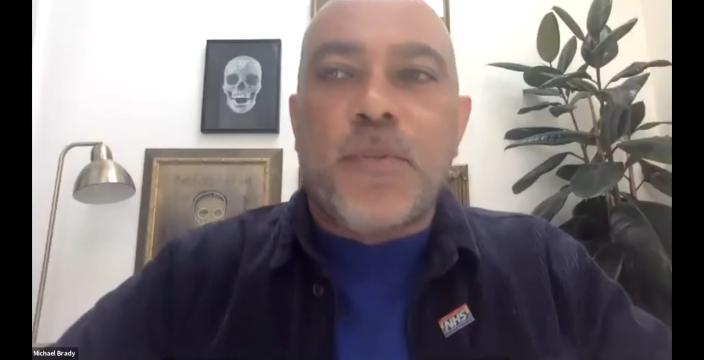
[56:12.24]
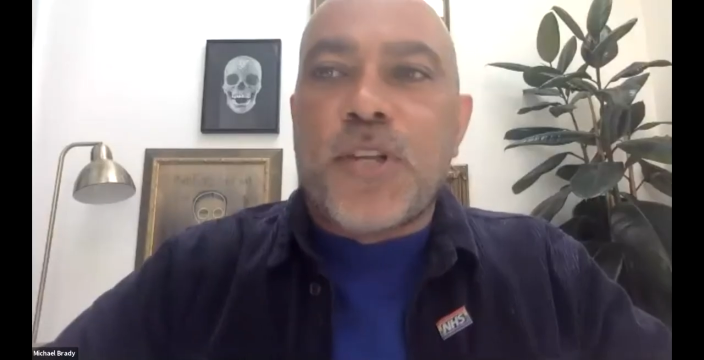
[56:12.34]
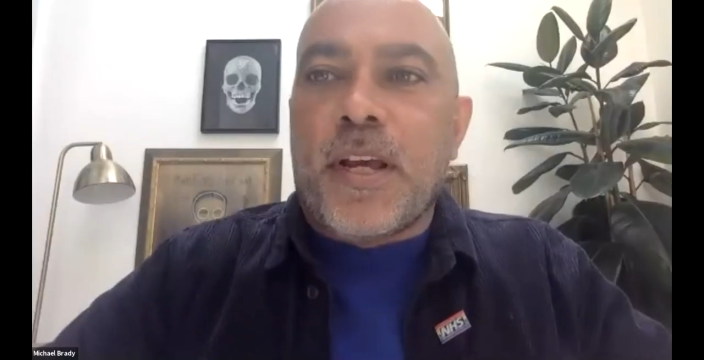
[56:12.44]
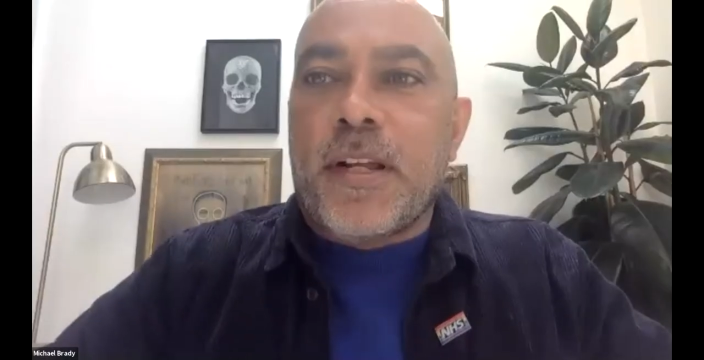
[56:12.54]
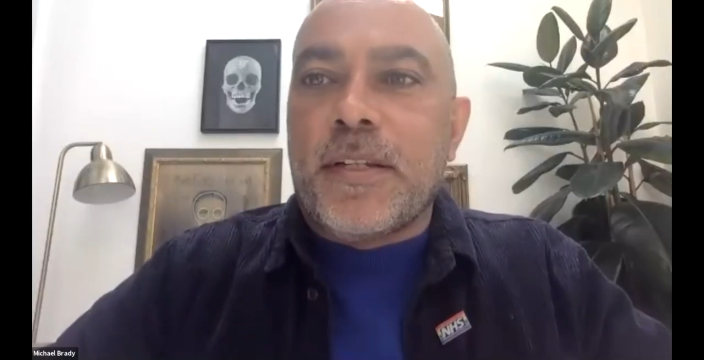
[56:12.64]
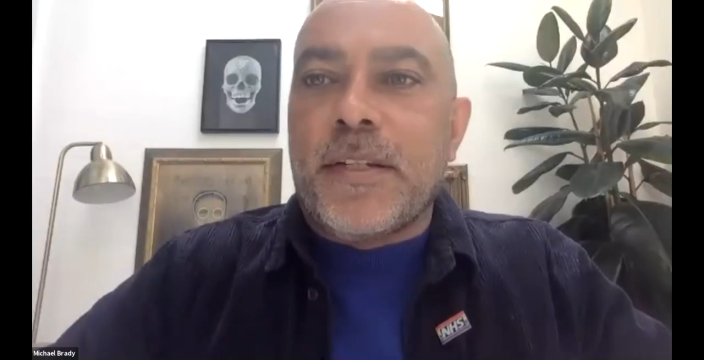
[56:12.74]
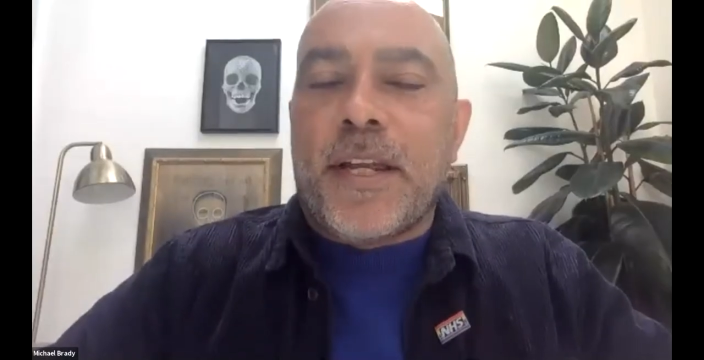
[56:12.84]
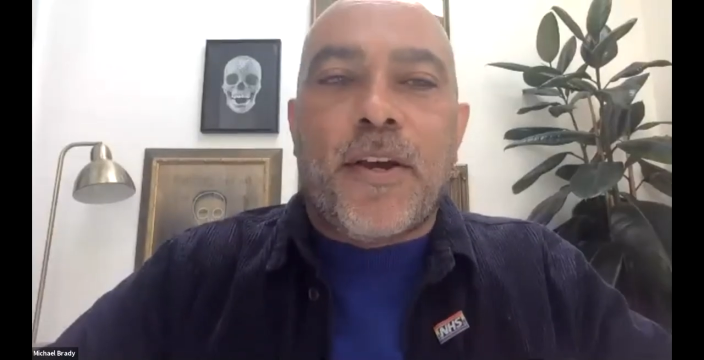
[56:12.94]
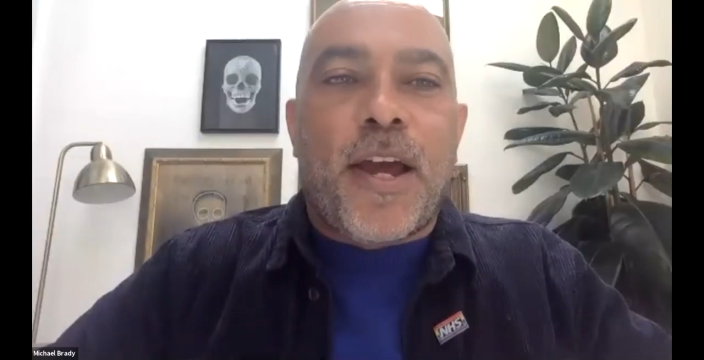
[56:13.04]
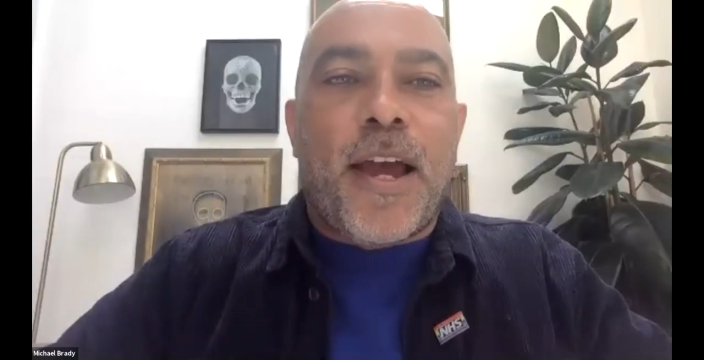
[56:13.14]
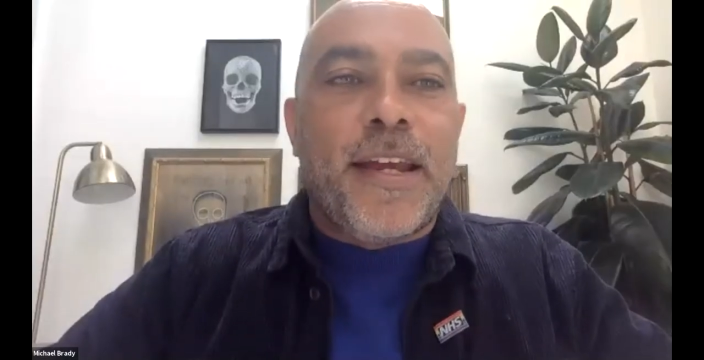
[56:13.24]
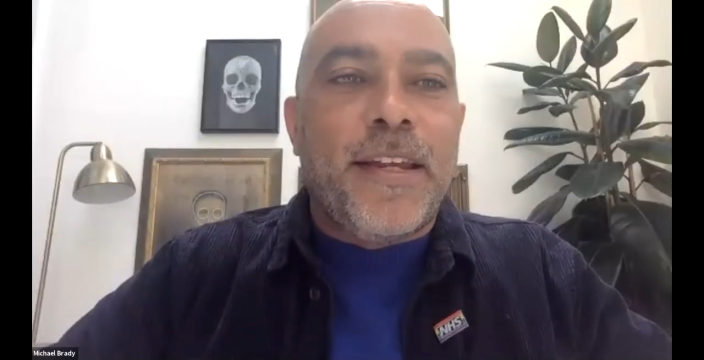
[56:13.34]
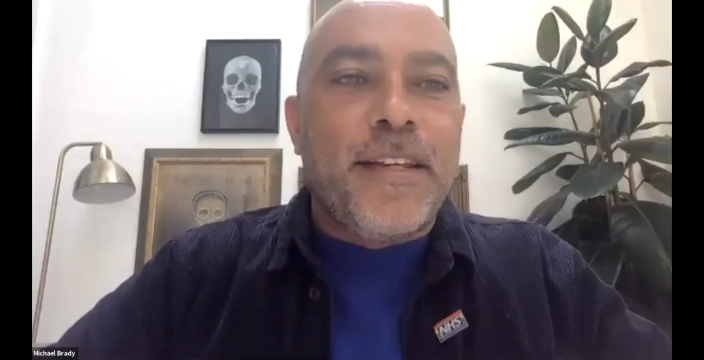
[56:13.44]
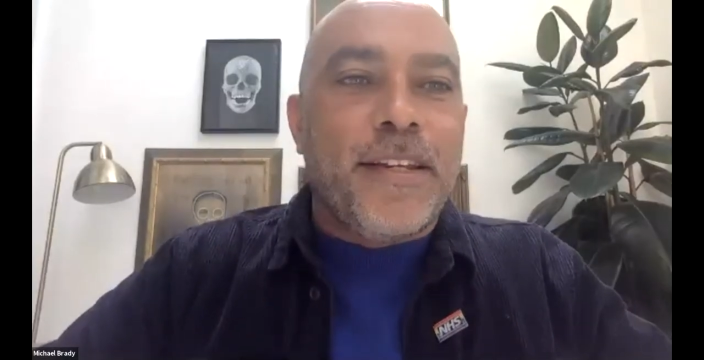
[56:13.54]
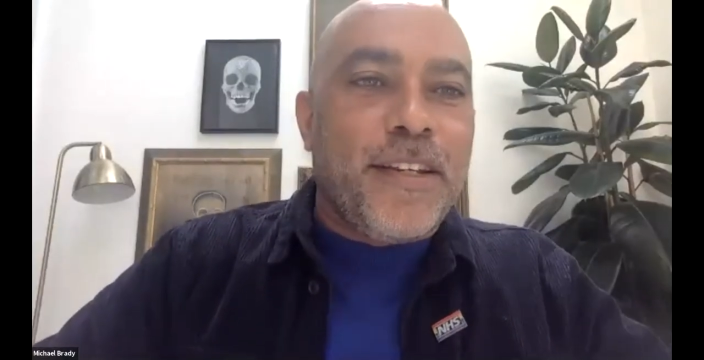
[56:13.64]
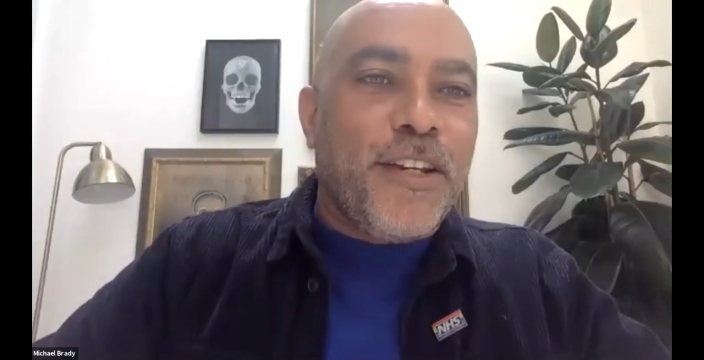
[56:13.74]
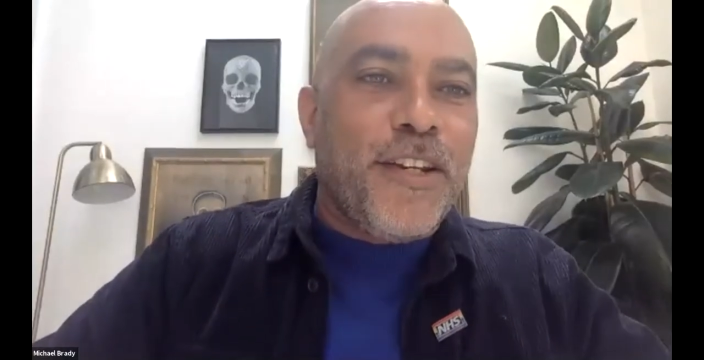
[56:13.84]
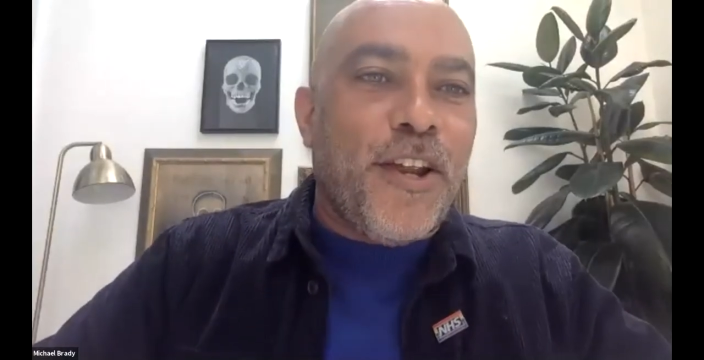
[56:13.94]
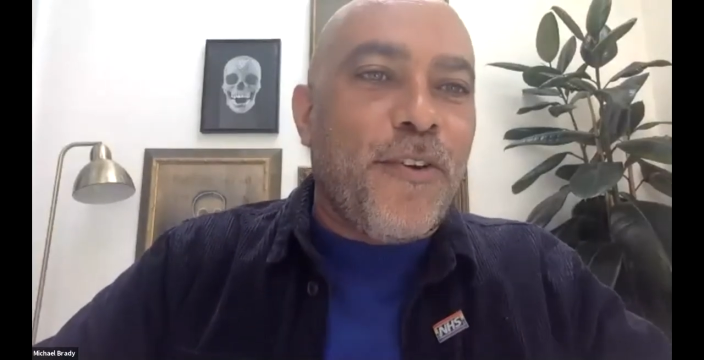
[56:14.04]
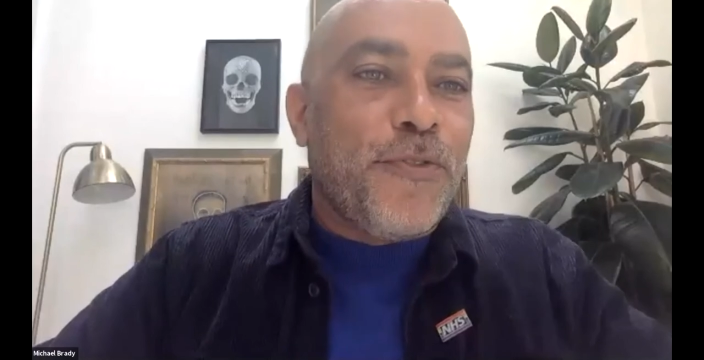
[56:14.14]
Michelle. Now, I
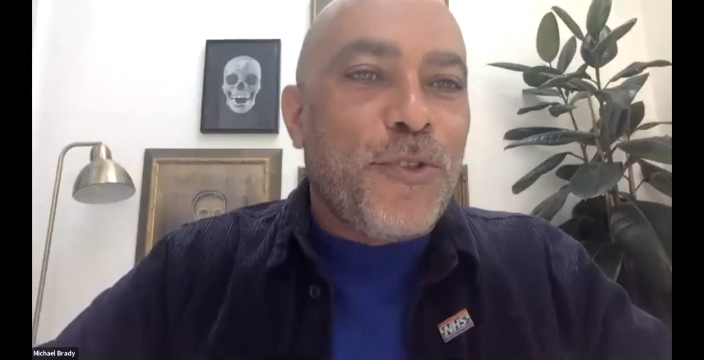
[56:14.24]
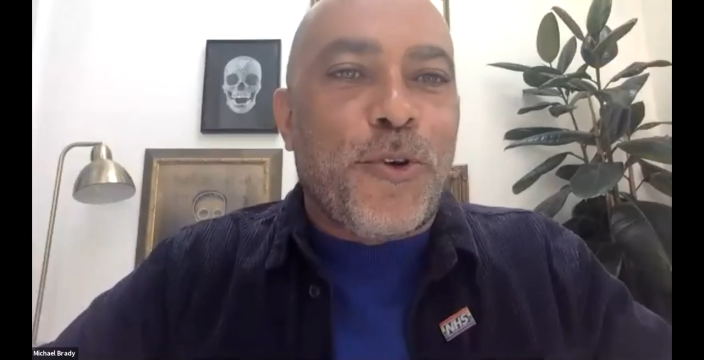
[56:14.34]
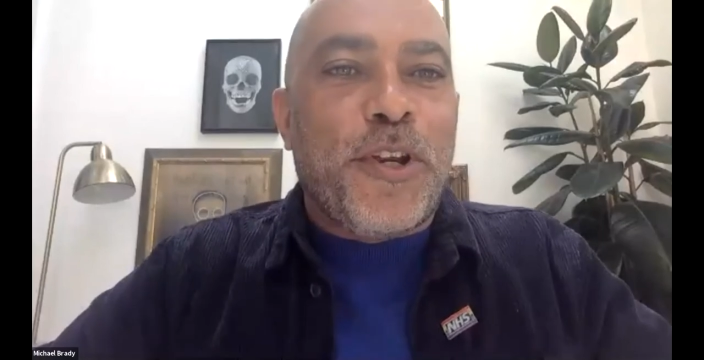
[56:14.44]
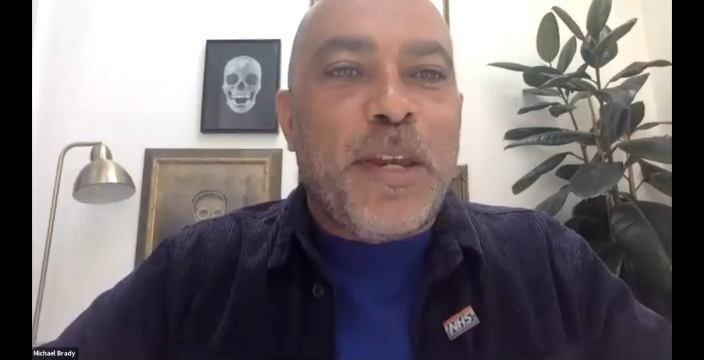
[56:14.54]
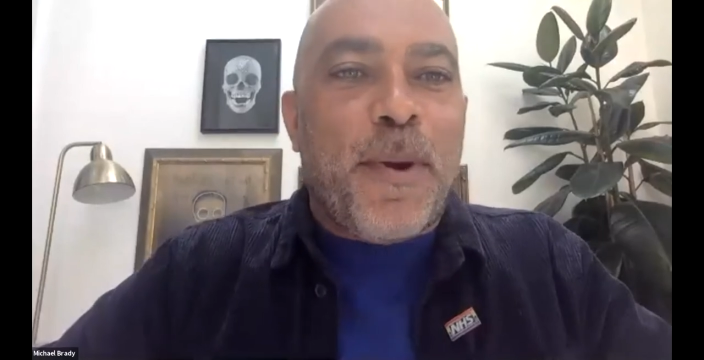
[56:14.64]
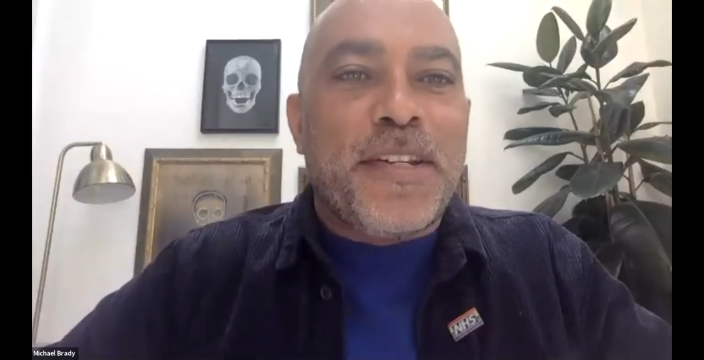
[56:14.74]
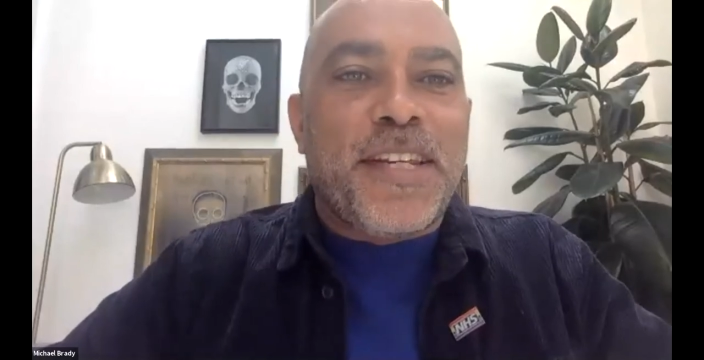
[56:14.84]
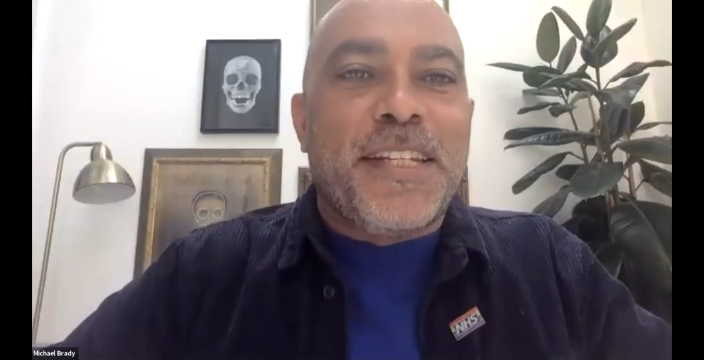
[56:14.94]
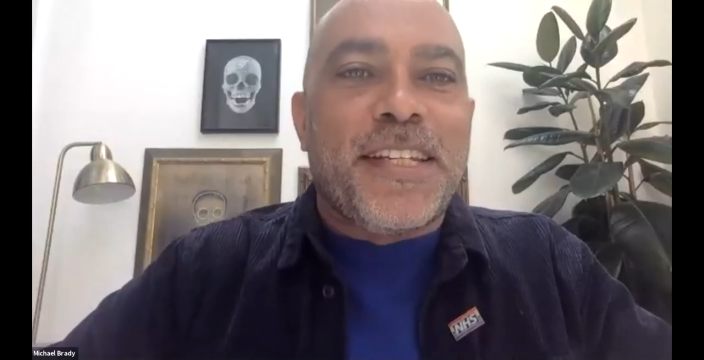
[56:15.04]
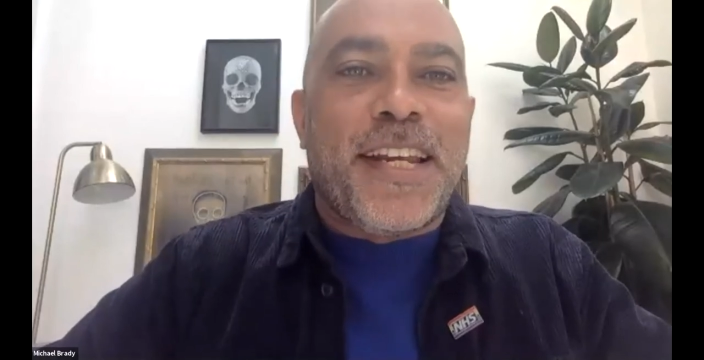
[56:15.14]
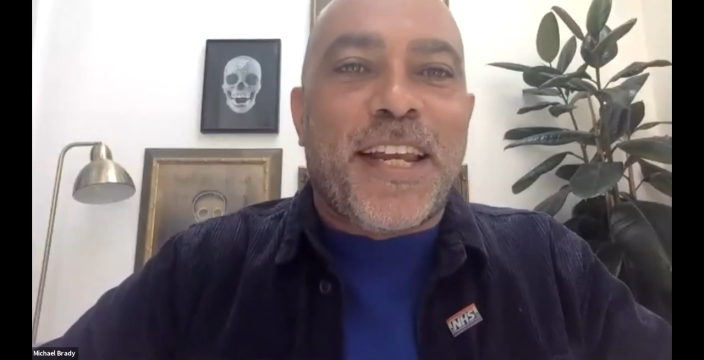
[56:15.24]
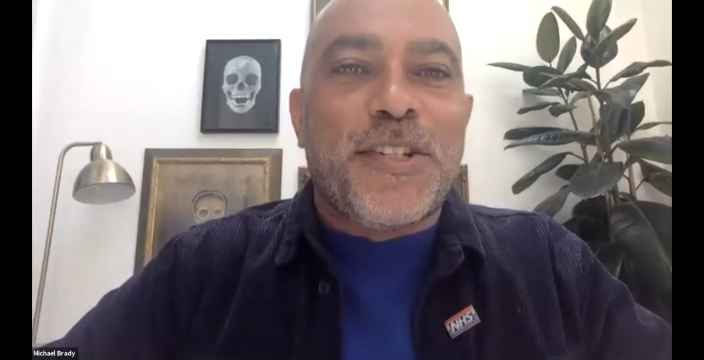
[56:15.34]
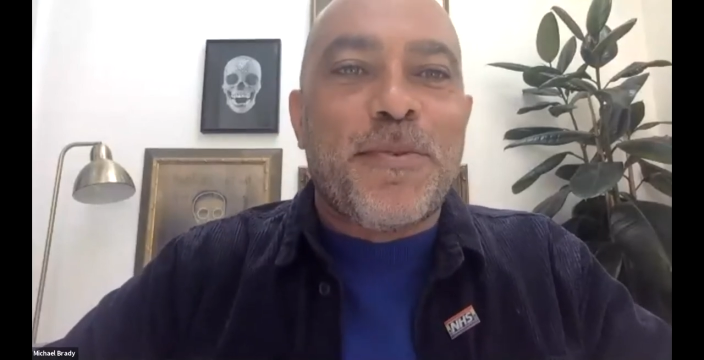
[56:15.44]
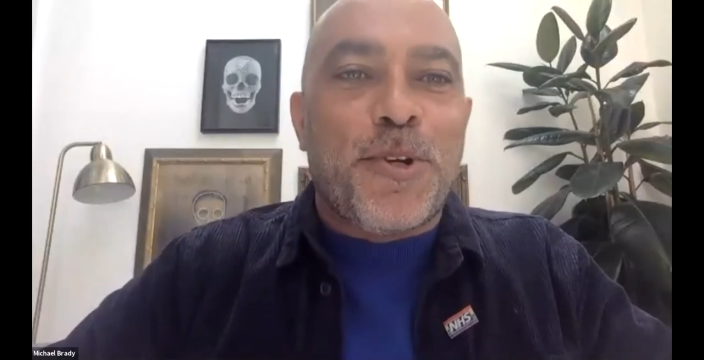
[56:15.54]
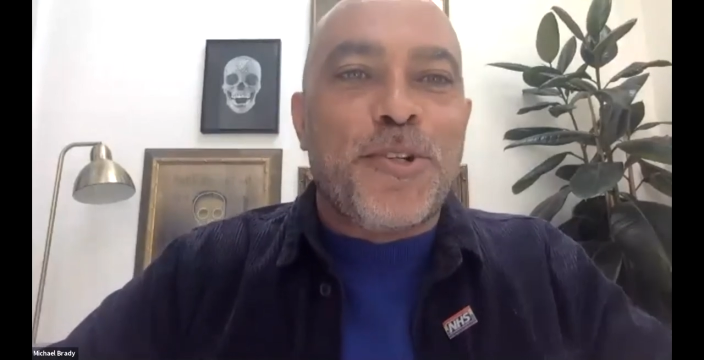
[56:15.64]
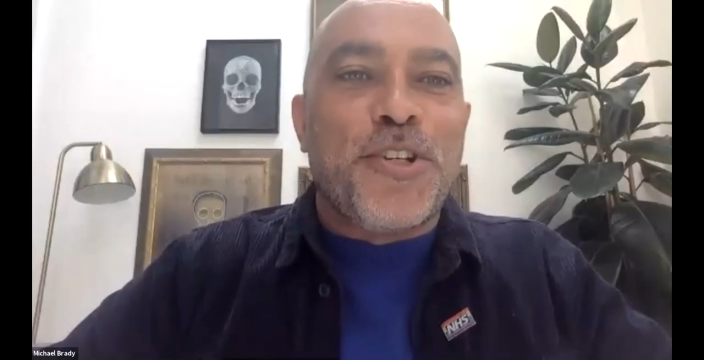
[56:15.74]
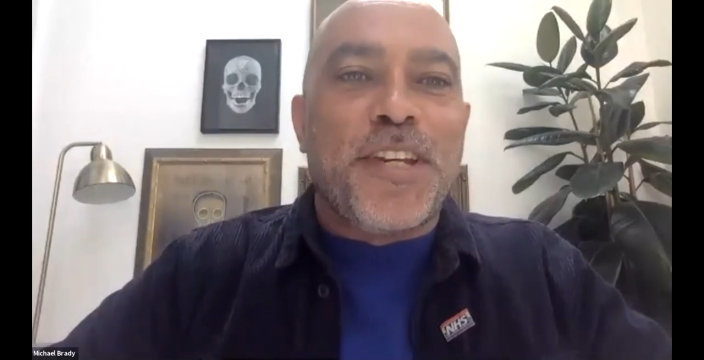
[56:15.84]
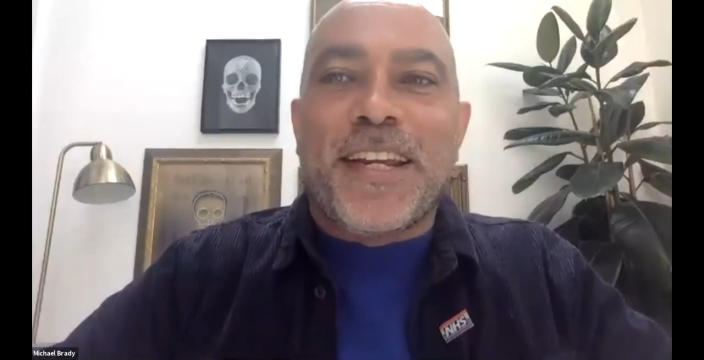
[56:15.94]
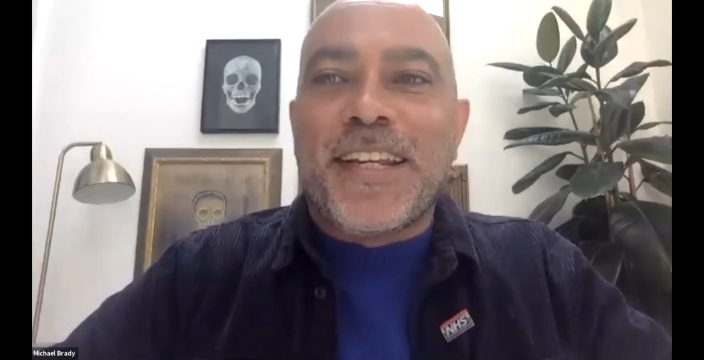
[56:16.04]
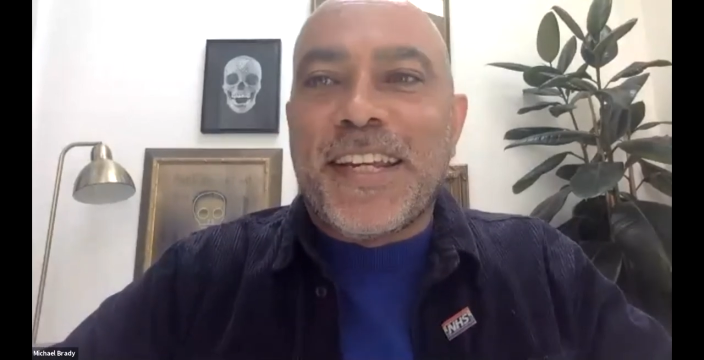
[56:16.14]
love talking about data collection and monitoring and